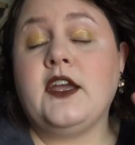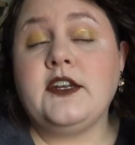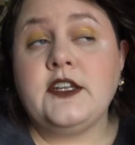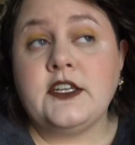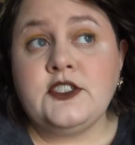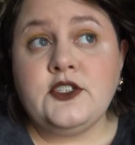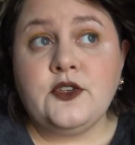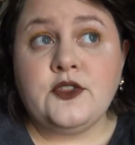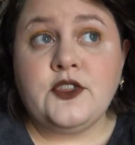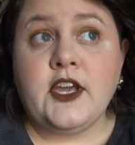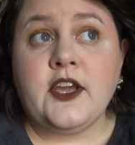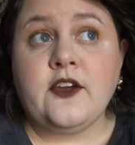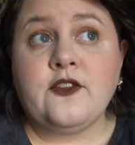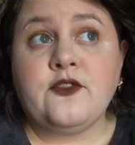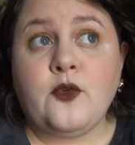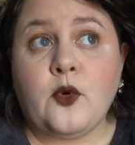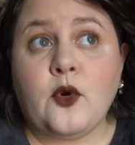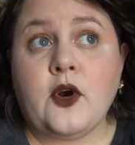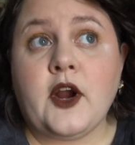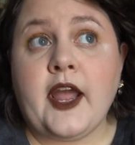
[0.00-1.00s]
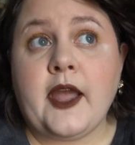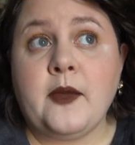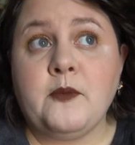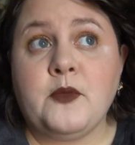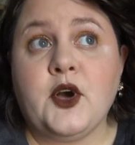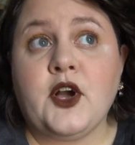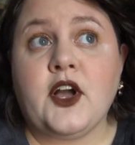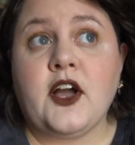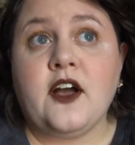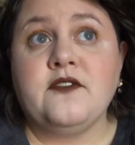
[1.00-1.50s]
and I do think for a
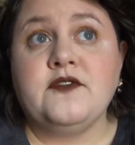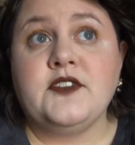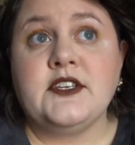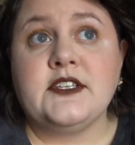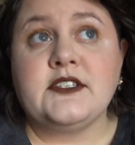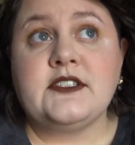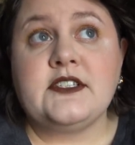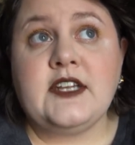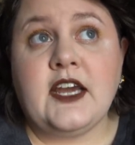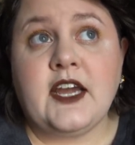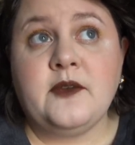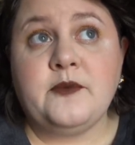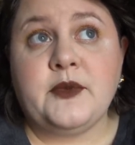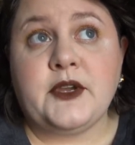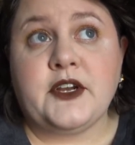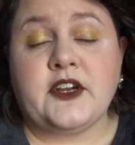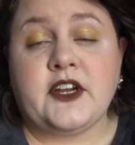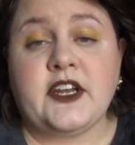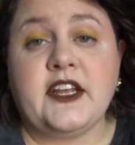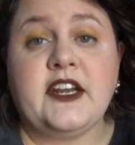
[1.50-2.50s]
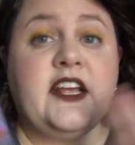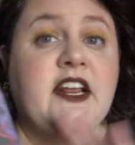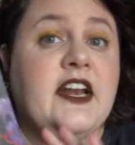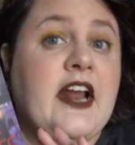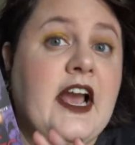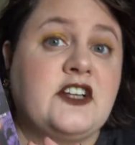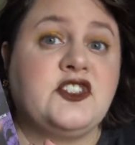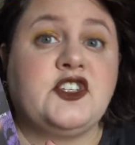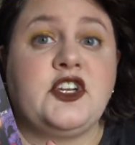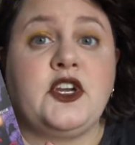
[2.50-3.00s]
book of this time period, it
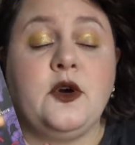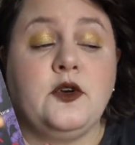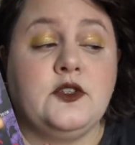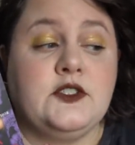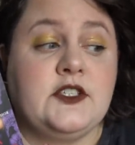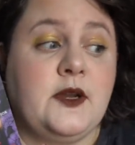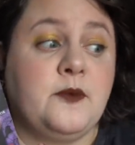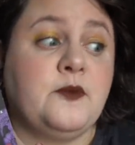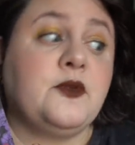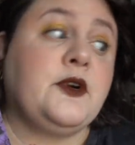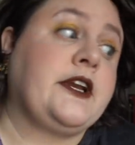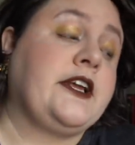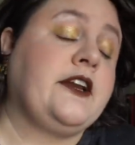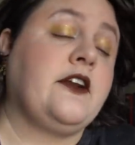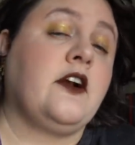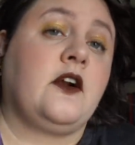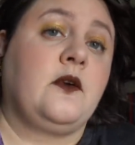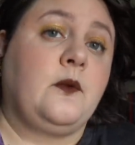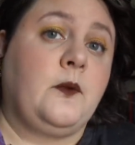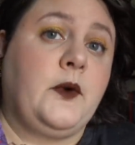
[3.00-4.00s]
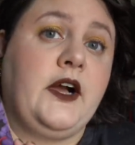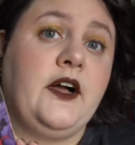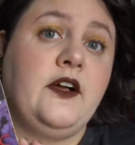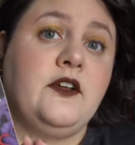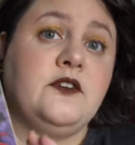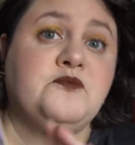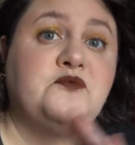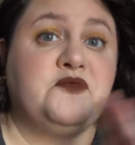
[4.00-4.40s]
actually holds up pretty darn well.